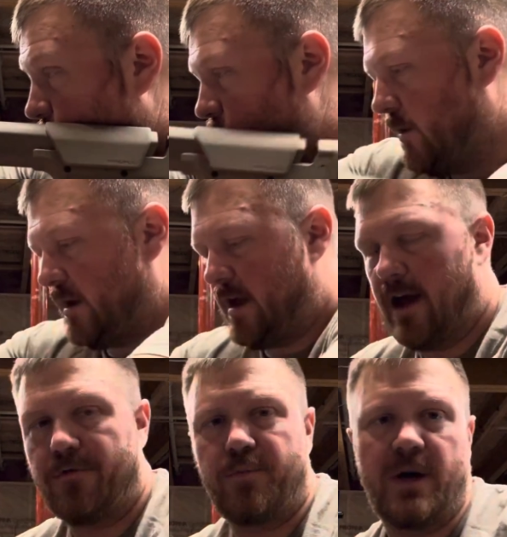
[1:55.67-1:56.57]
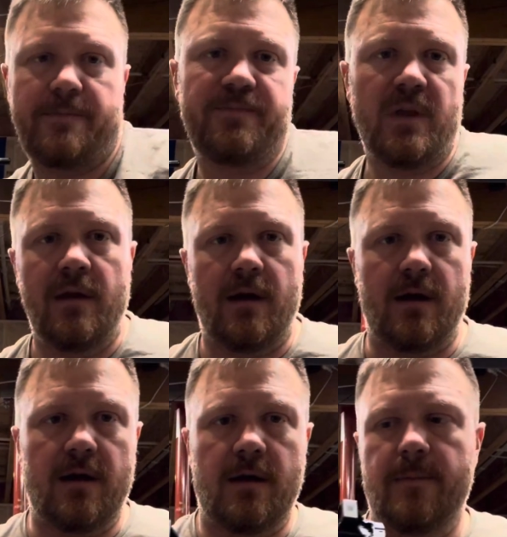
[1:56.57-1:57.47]
more than I have, but
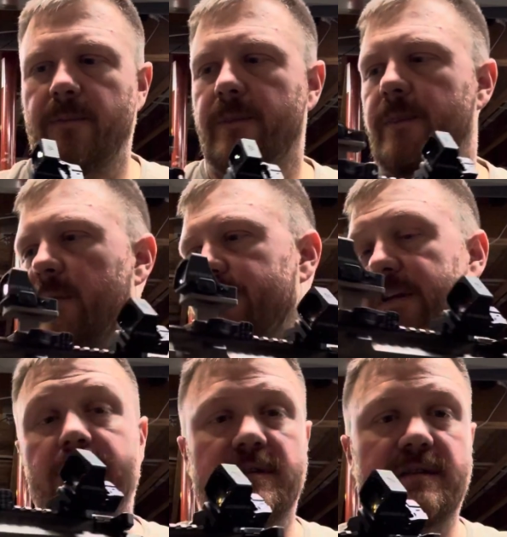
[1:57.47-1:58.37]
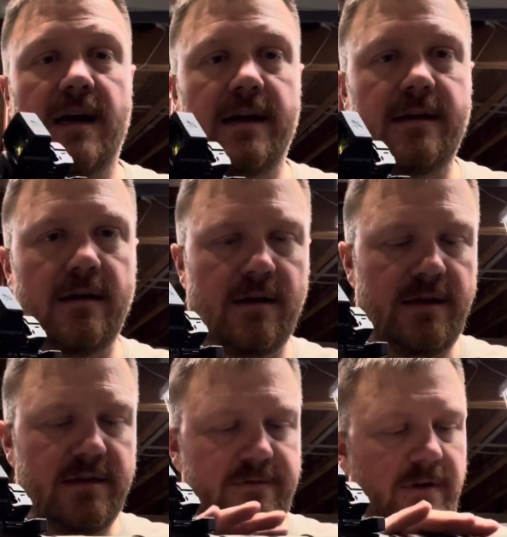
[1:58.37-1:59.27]
my favorite stock
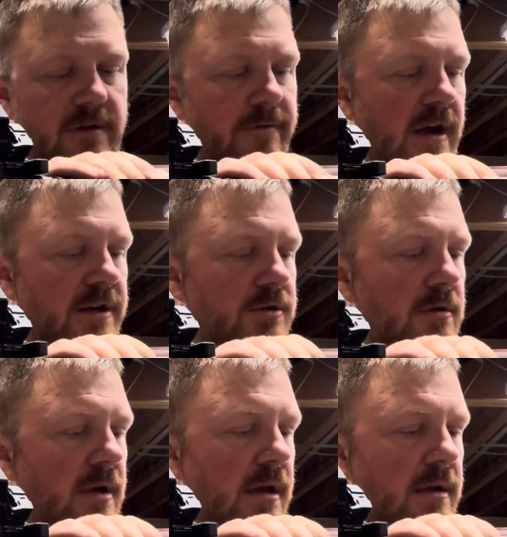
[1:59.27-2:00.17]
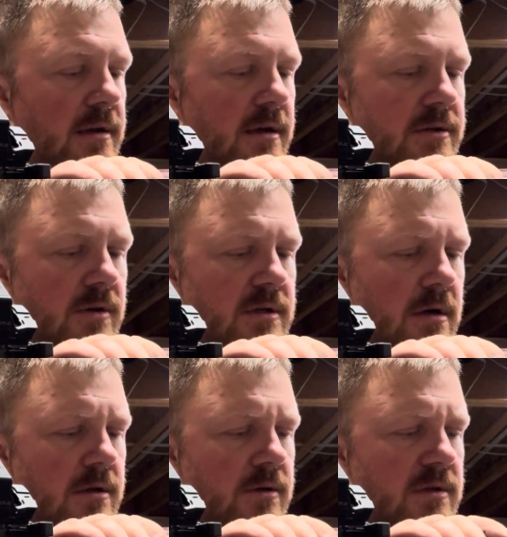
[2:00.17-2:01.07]
is fairly fragile, and so I
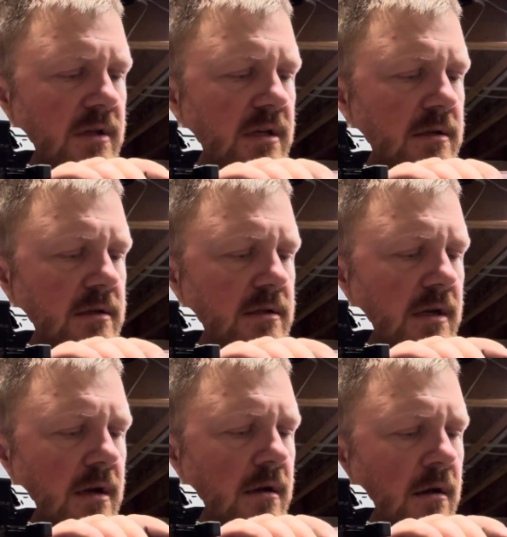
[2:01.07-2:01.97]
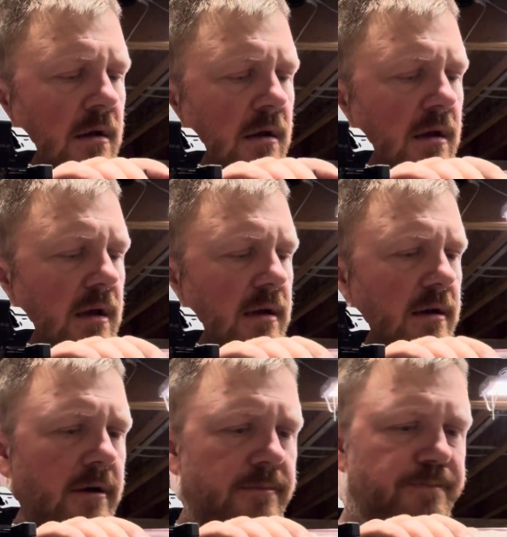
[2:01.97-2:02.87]
started using these instead. And
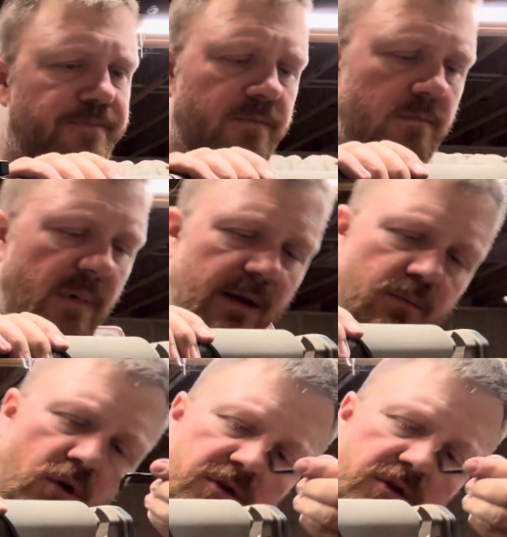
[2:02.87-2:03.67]
Magpul